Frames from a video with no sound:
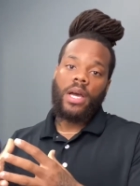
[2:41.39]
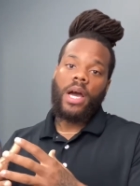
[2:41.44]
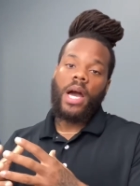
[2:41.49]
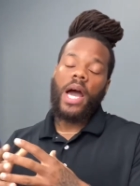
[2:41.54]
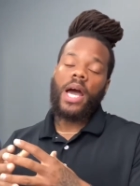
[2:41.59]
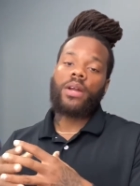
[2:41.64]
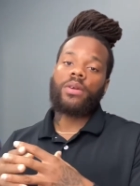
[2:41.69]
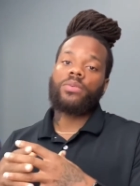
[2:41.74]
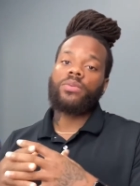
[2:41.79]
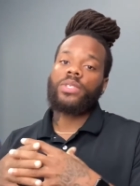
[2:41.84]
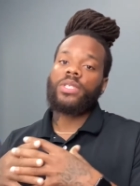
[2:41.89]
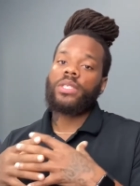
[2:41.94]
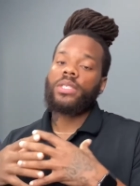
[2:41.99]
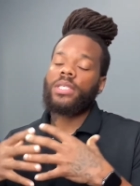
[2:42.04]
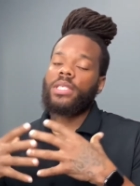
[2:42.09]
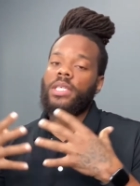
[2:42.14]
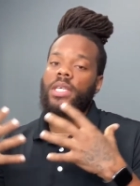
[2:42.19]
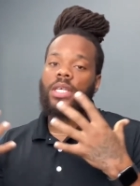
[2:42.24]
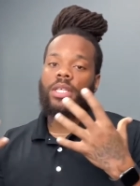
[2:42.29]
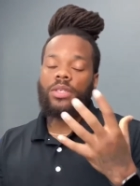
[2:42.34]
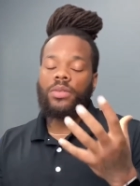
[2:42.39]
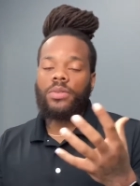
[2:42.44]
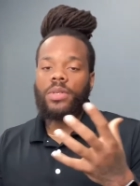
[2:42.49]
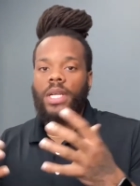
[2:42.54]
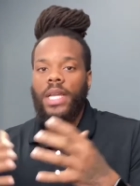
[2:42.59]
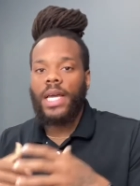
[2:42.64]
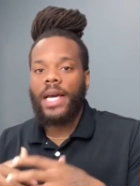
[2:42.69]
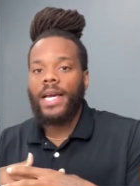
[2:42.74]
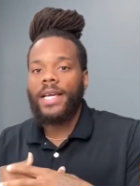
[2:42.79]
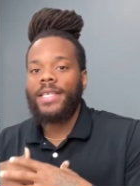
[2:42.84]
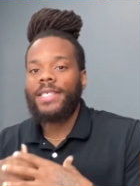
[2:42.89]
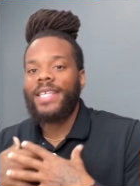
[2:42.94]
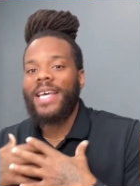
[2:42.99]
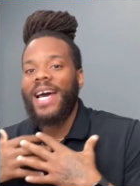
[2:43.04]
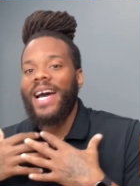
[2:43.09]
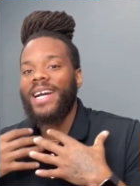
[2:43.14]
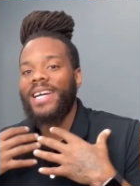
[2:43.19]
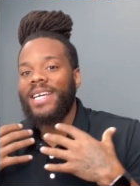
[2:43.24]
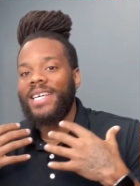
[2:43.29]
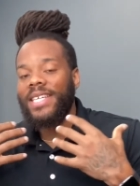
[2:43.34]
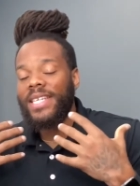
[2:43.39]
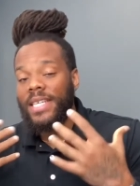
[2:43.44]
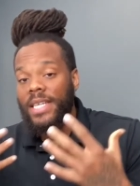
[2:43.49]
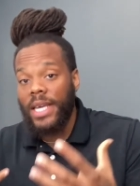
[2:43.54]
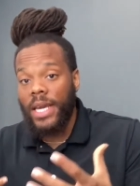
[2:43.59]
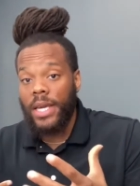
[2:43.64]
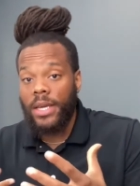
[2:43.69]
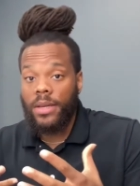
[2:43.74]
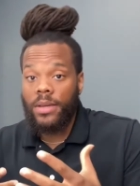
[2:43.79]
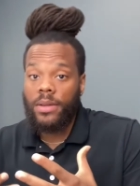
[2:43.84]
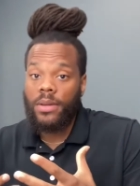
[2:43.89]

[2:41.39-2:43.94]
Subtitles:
I don't just get new clients, I connect